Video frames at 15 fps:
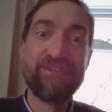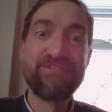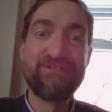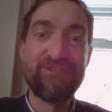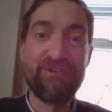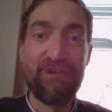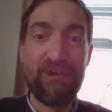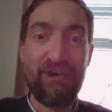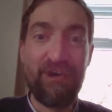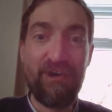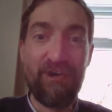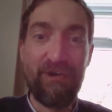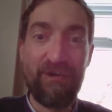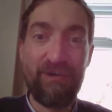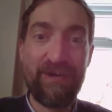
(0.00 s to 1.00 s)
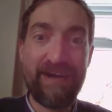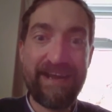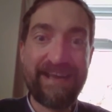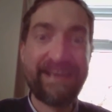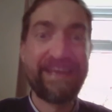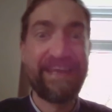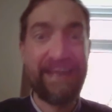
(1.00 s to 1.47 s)
Do you
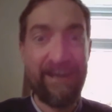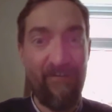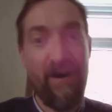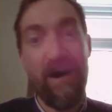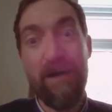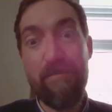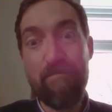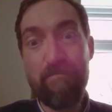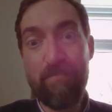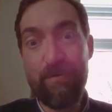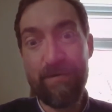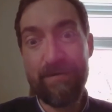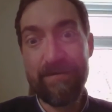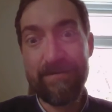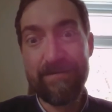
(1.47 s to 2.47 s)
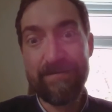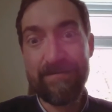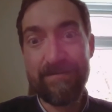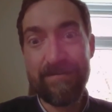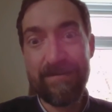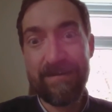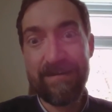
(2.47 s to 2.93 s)
give up?
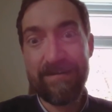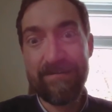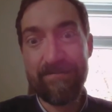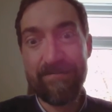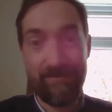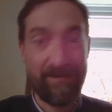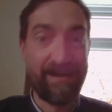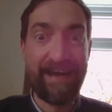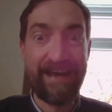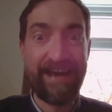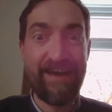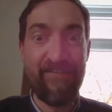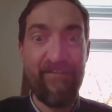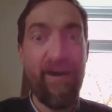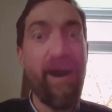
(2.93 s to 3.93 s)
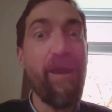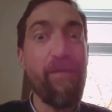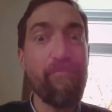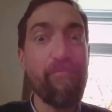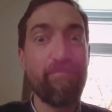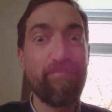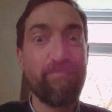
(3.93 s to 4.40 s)
Well, you can give
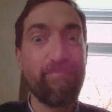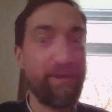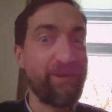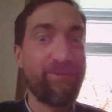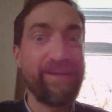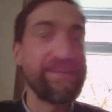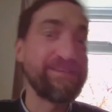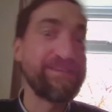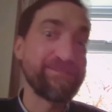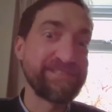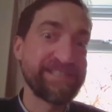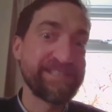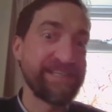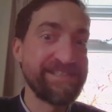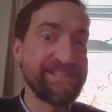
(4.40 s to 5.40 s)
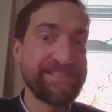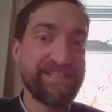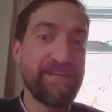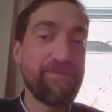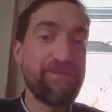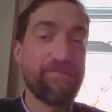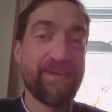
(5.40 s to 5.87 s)
up, but Grendel's going
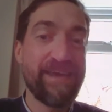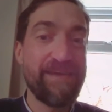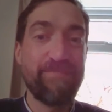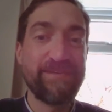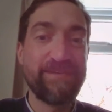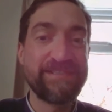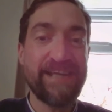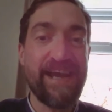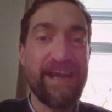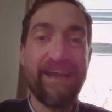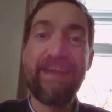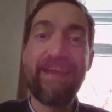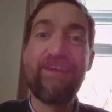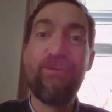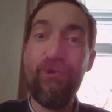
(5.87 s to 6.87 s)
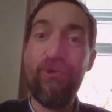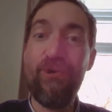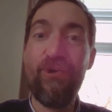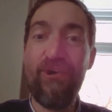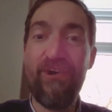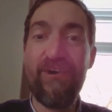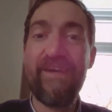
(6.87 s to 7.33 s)
to keep attacking,
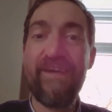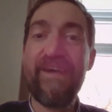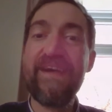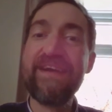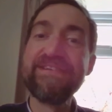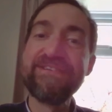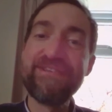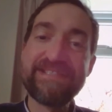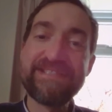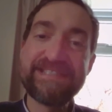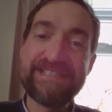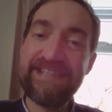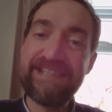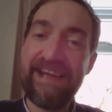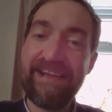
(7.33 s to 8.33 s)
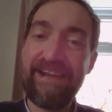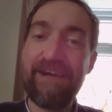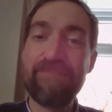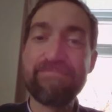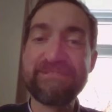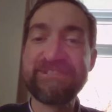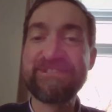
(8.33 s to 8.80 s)
or you stand
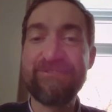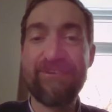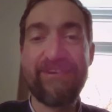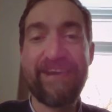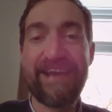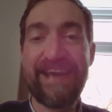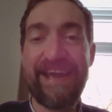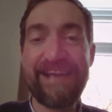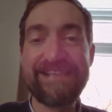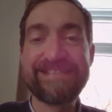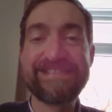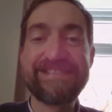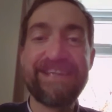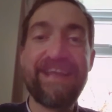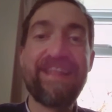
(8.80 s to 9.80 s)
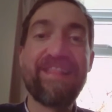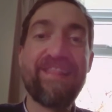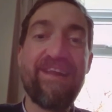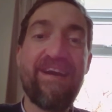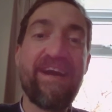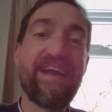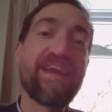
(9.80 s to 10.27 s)
up strong against it
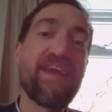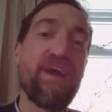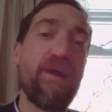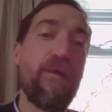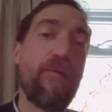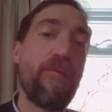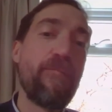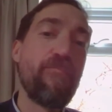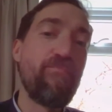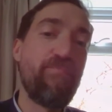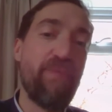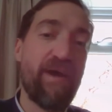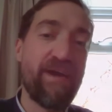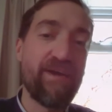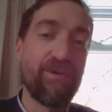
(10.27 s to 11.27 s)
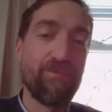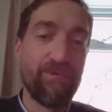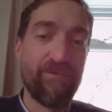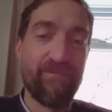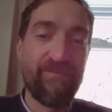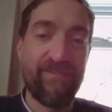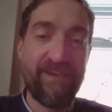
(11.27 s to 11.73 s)
like
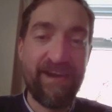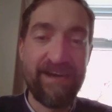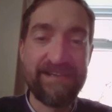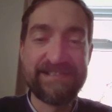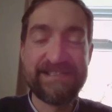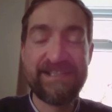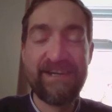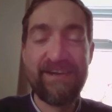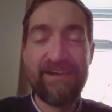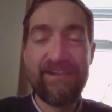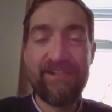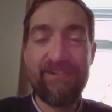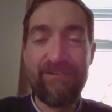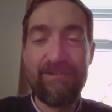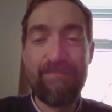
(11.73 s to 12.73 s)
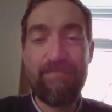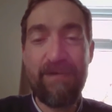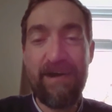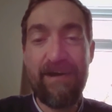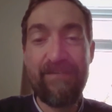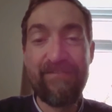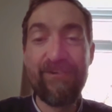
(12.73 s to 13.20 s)
Beowulf does through the
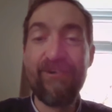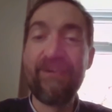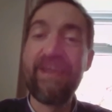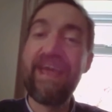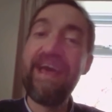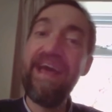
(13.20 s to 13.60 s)
power of the Lord.